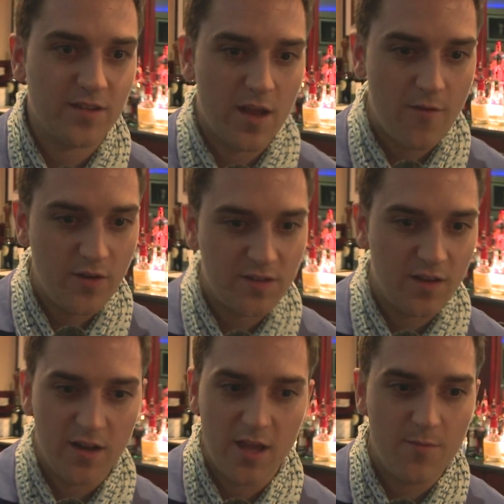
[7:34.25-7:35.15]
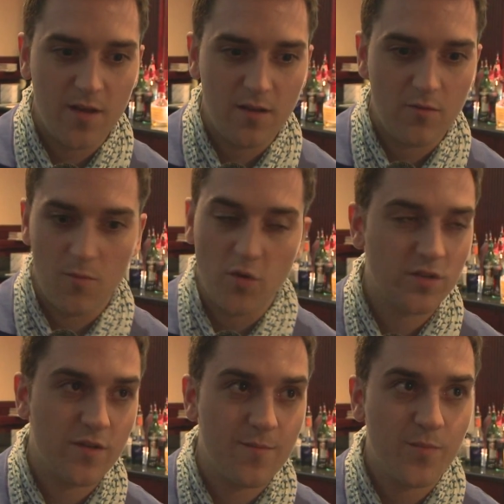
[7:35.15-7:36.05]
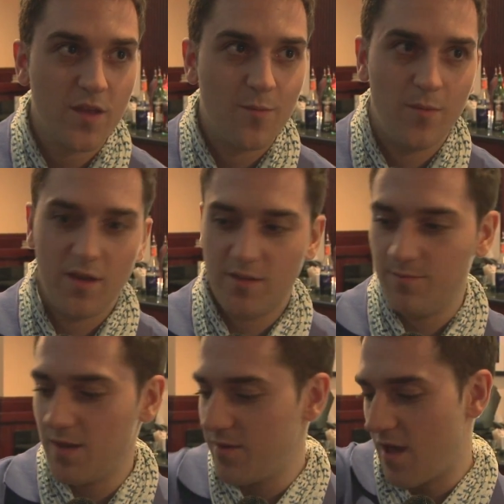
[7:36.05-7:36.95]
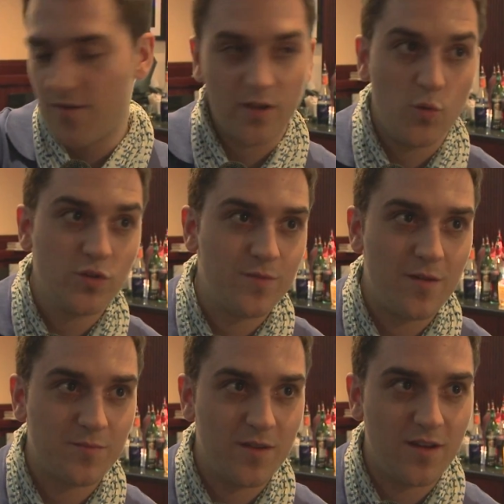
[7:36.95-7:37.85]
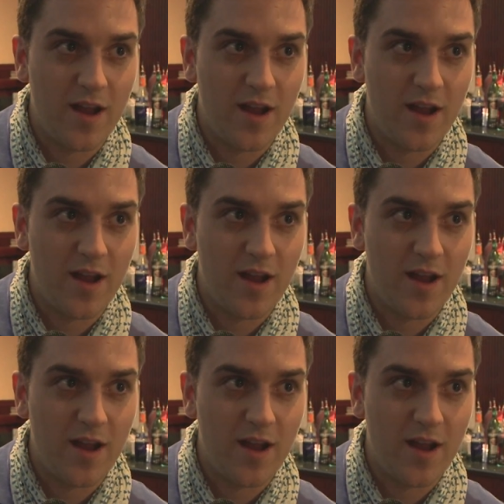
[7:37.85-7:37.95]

and every single email, well, most of them make me have like goosebumps, man.